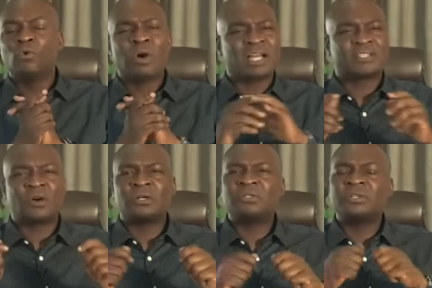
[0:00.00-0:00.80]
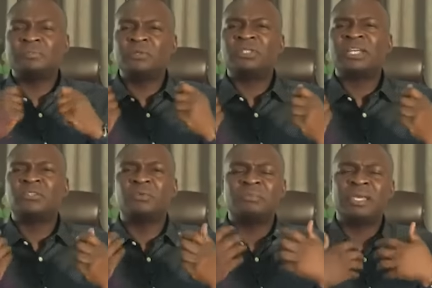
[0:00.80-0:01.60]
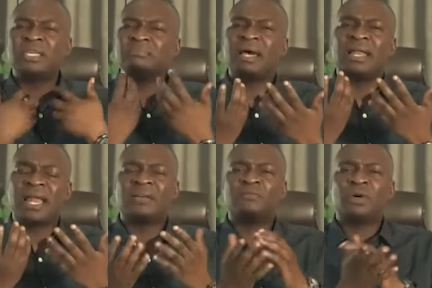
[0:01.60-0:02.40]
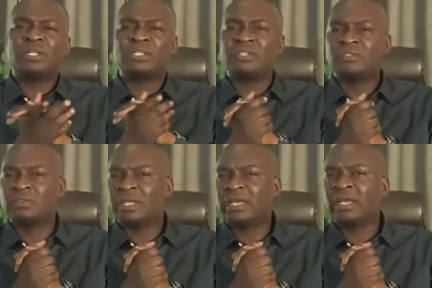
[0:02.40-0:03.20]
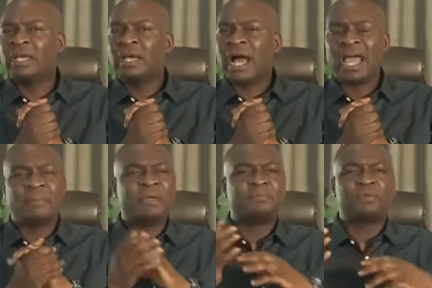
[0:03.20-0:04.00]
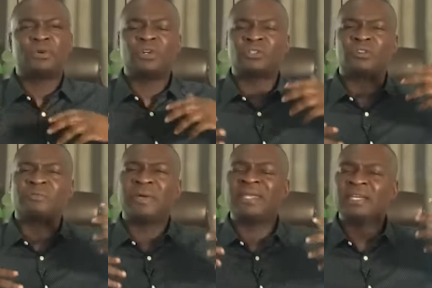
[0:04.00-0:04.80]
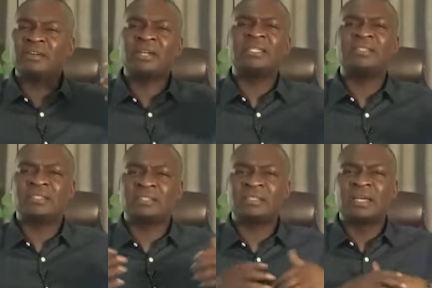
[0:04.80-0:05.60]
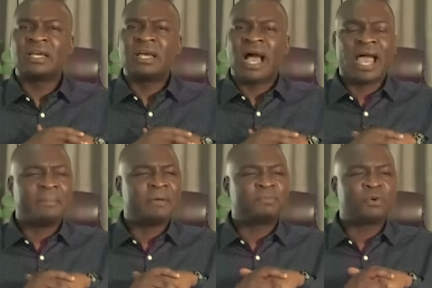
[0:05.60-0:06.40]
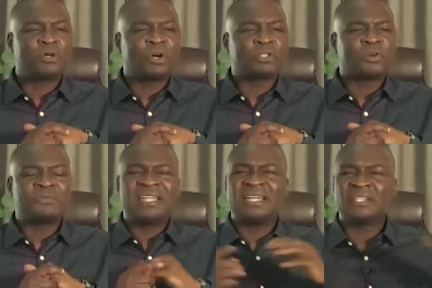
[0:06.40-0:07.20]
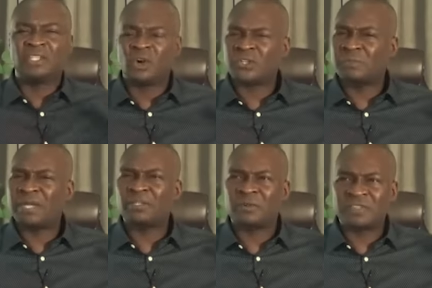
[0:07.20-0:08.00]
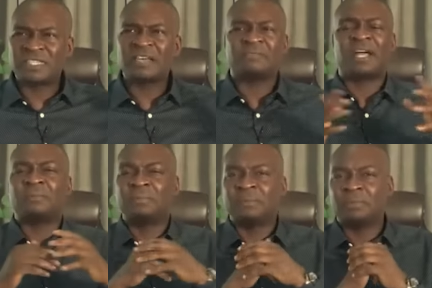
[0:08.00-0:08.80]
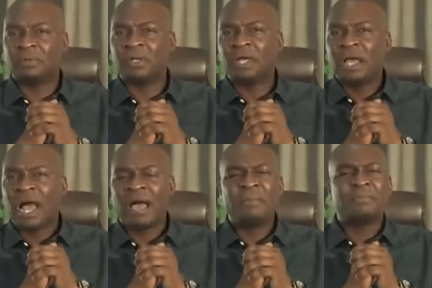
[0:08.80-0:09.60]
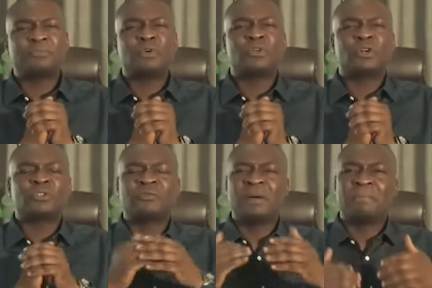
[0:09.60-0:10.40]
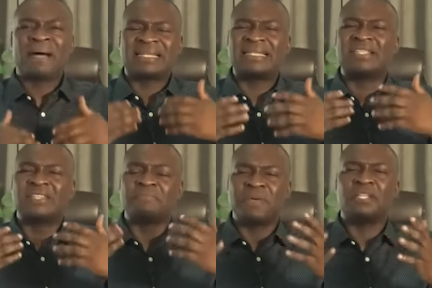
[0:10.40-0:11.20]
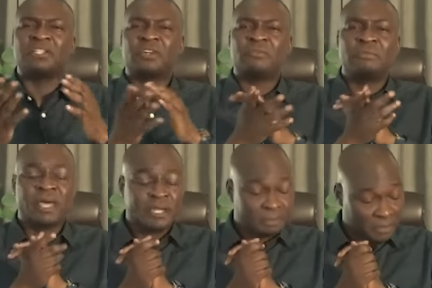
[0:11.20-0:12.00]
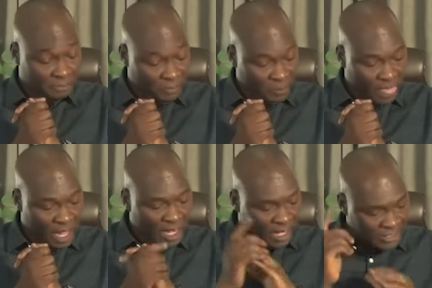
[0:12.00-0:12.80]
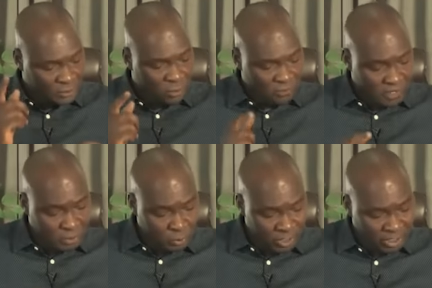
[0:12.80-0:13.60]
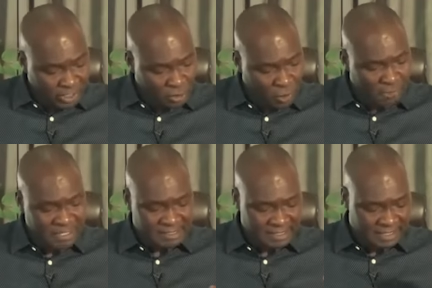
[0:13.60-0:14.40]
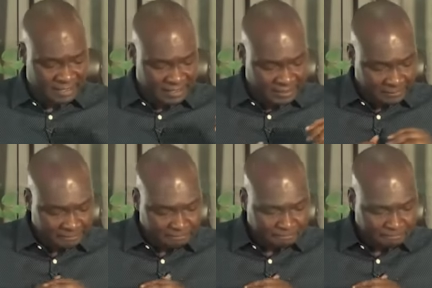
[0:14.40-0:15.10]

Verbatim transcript: who has contributed to making my life what it is today. I am a product of many graces. I am a product of the endorsement of several people. I'm a product of the participation of many people. Let's go very quickly. Number six,